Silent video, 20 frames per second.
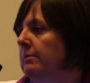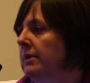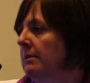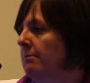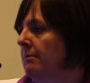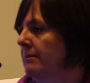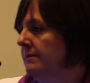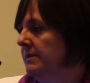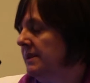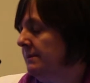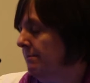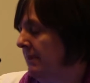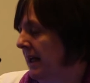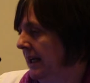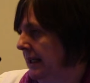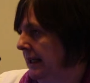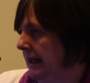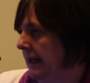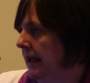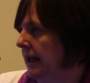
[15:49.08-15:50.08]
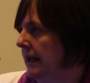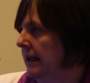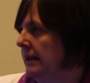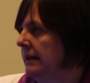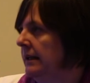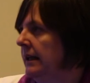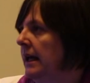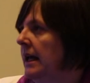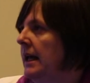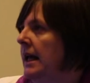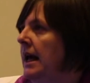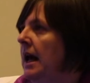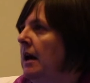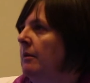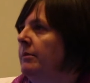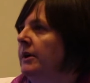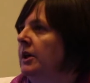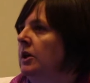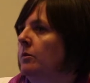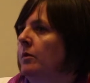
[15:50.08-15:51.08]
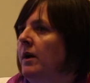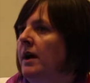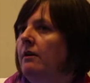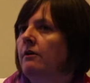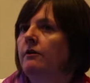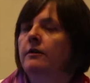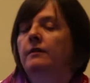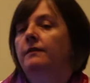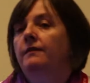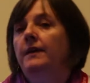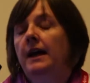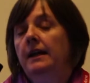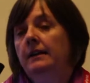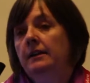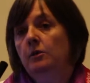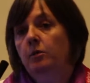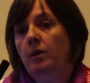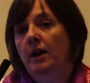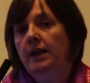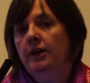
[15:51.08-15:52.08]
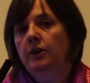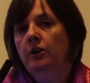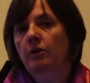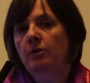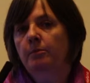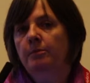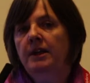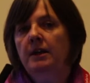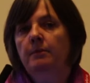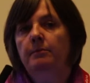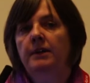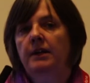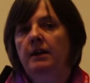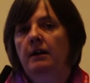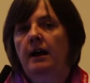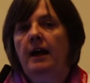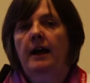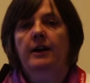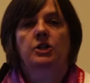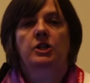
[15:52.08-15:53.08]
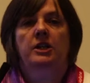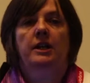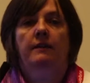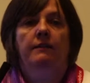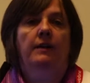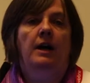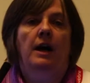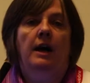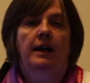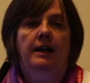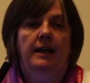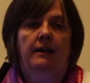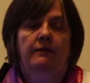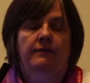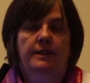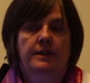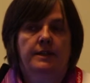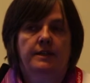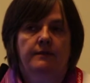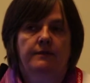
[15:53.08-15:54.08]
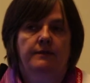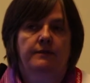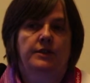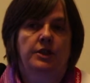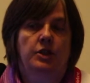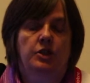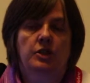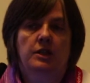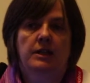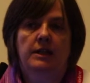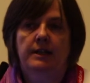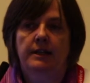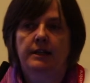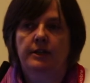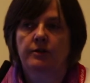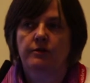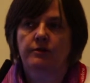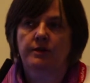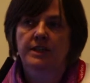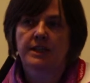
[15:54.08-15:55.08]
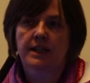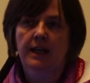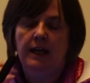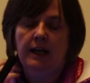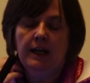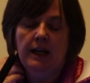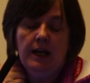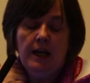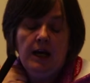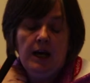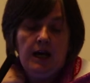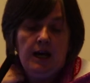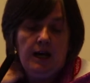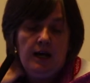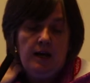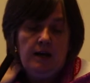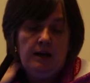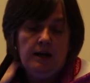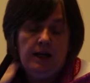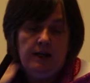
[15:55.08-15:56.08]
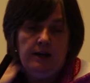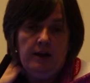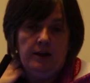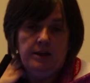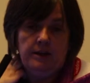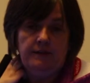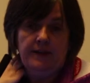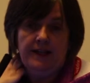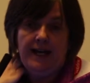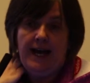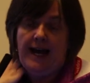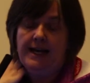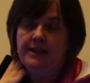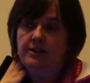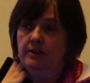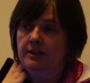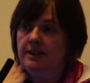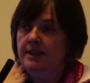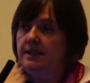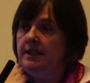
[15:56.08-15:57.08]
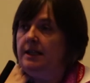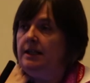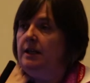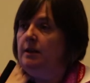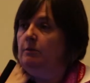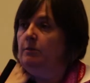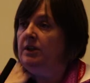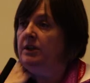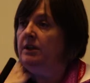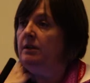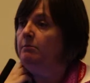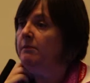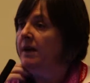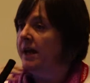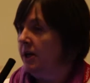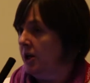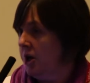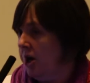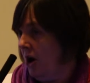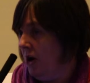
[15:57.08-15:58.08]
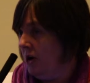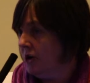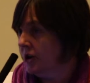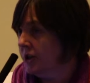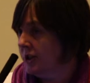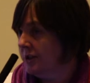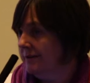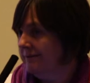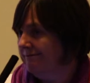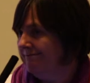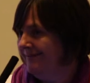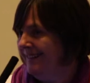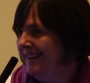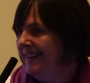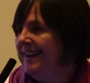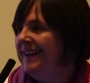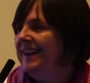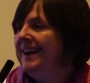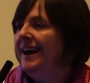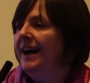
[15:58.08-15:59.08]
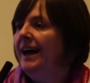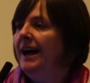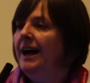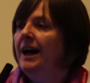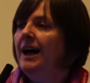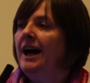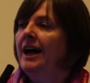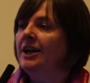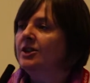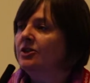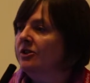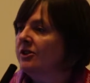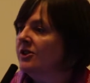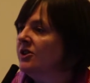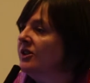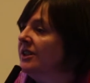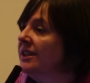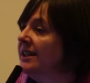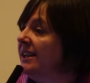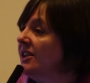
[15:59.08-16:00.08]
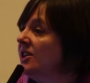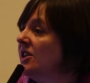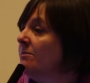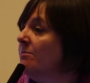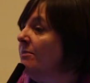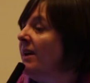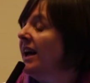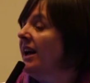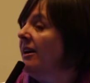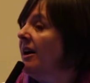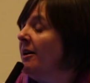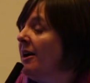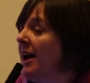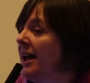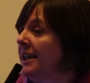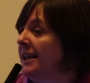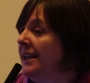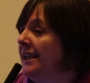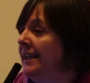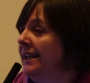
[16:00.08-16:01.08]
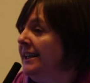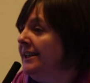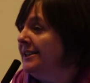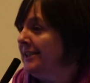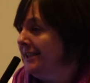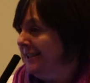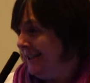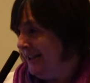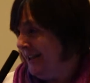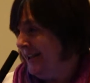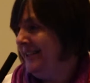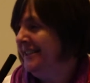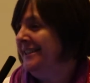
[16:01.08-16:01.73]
people's mental health, and being aware of the fact that while young people actually have high levels of digital literacy, a lot of the adults dealing with them may not. And also that there's a need,